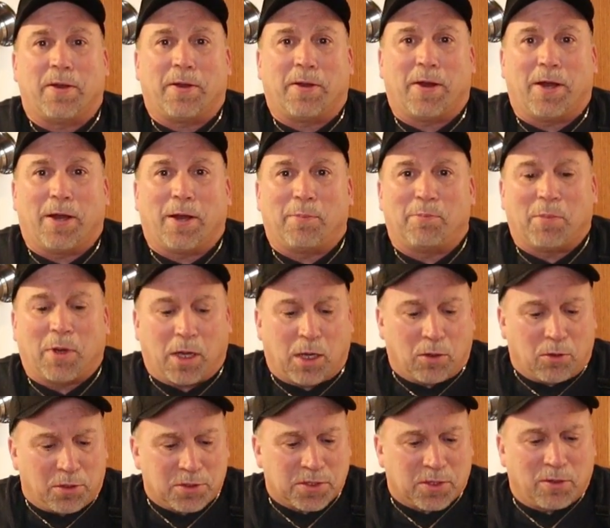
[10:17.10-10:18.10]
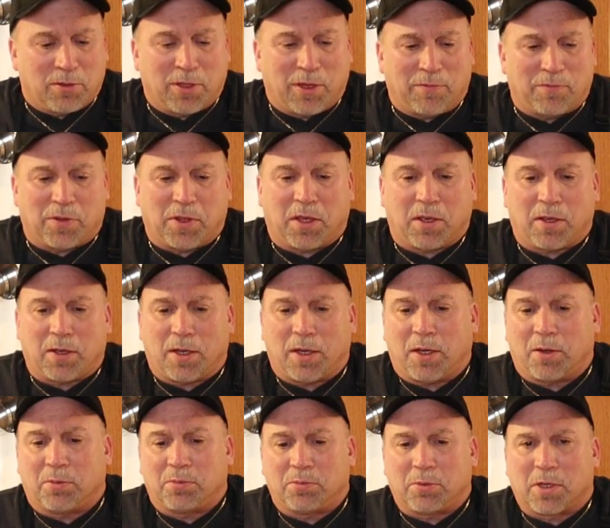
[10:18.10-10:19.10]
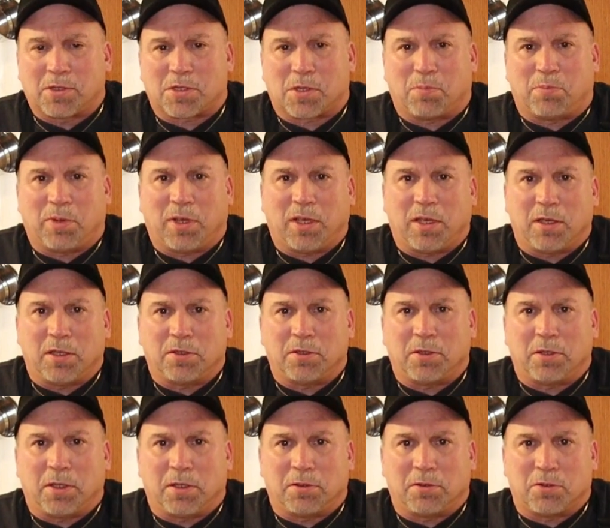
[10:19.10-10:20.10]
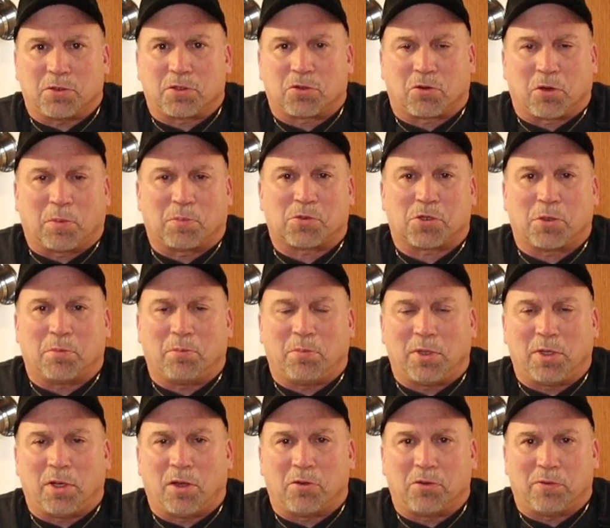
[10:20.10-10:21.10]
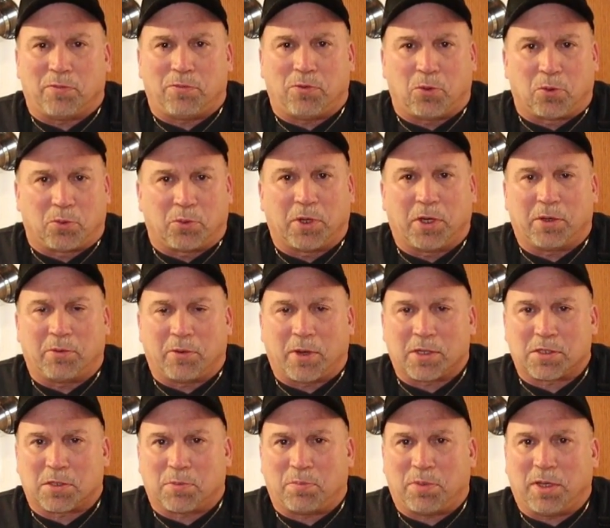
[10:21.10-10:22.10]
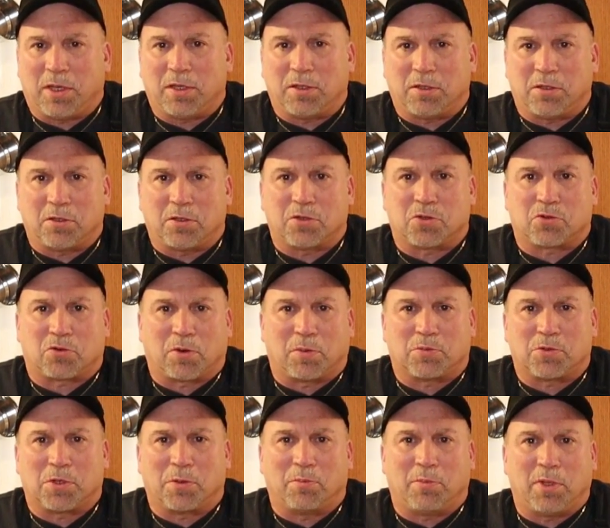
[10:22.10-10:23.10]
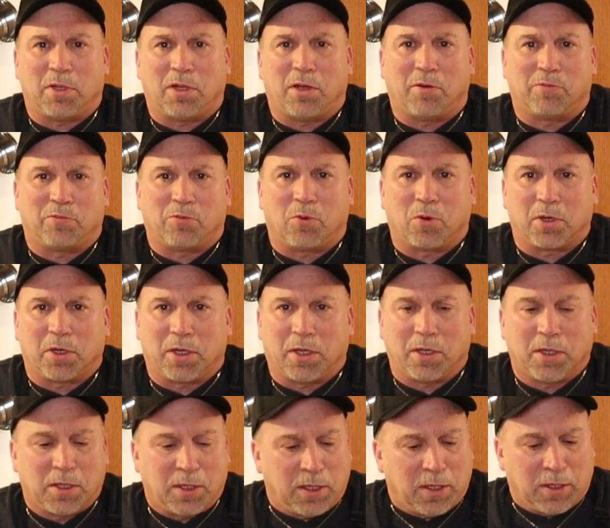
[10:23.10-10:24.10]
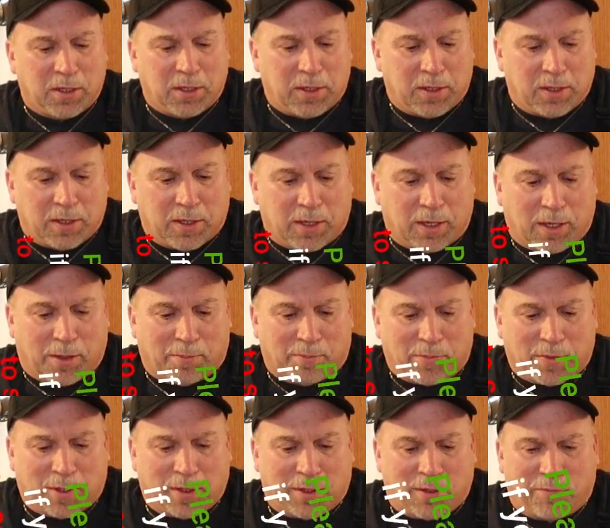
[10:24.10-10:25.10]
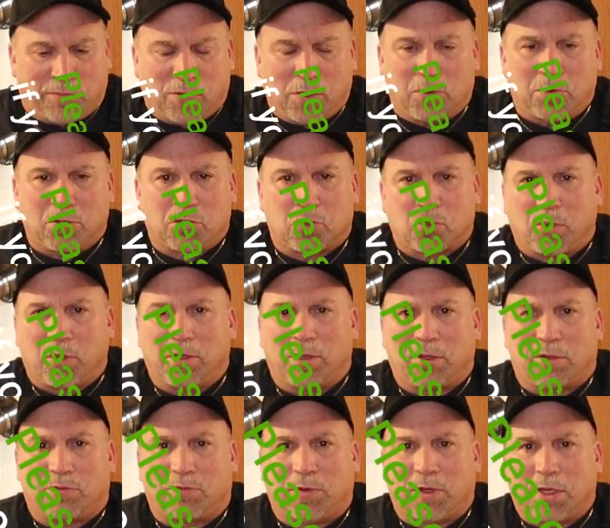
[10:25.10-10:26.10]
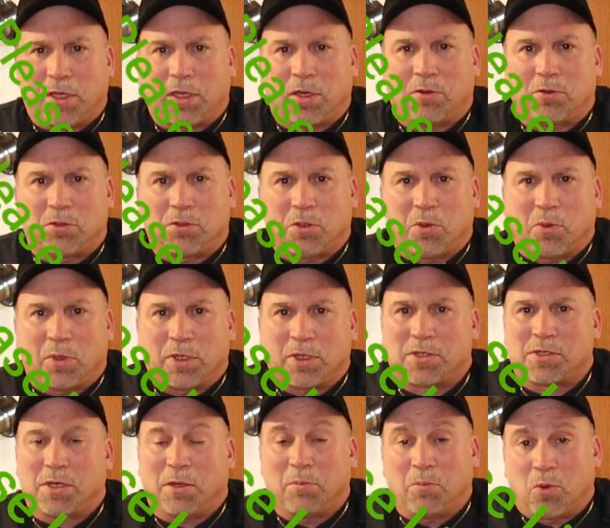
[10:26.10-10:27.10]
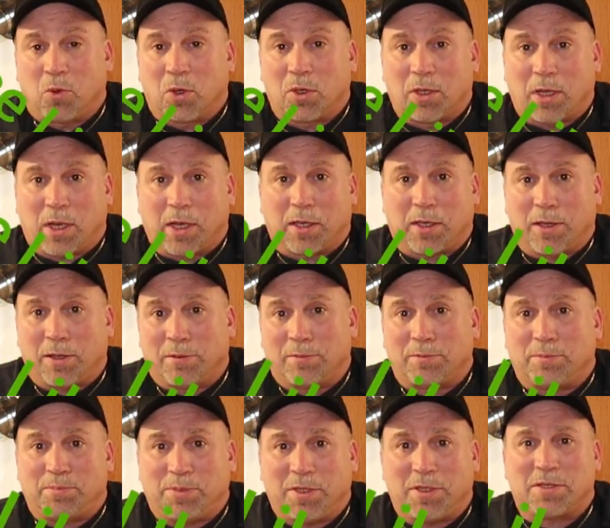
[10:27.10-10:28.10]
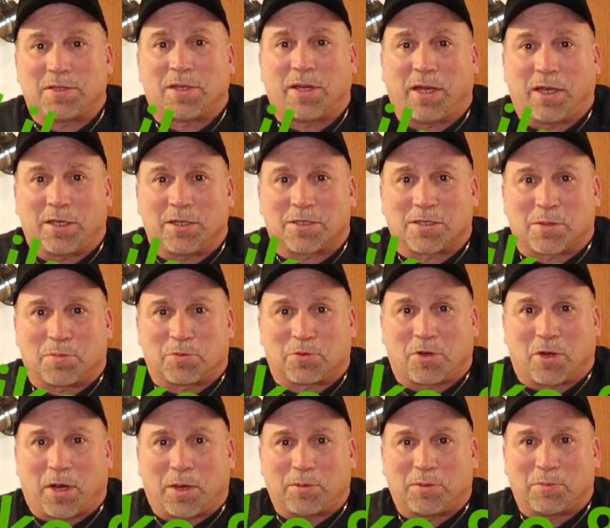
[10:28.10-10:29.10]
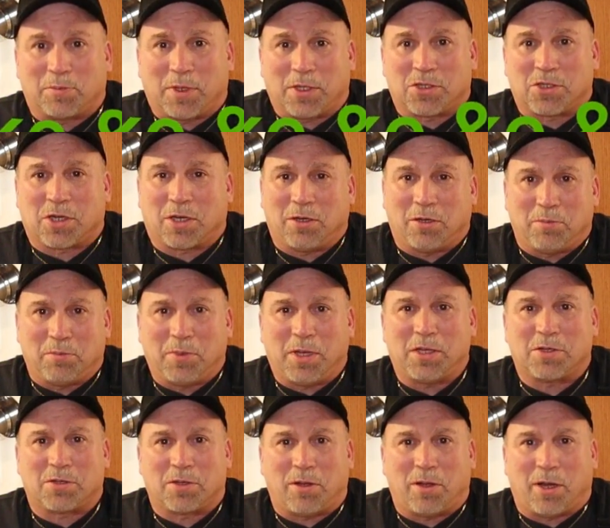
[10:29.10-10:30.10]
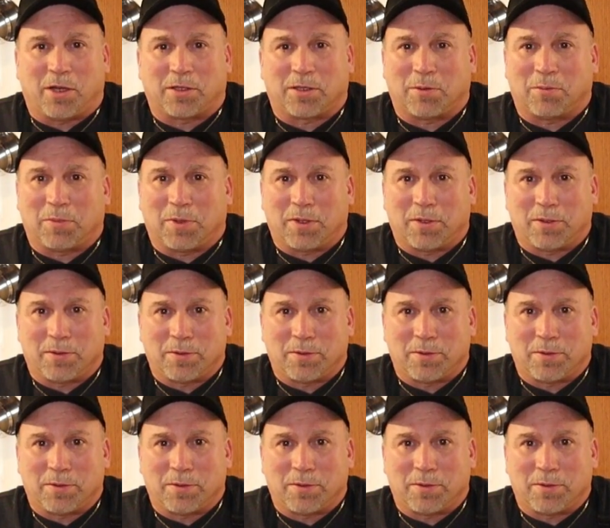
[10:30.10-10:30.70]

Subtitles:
I'll also leave the recipe in the description below, the full written recipe in the description below for you. And if you enjoy this video and you want to see more like it, please like and subscribe to my channel. It means a lot to me.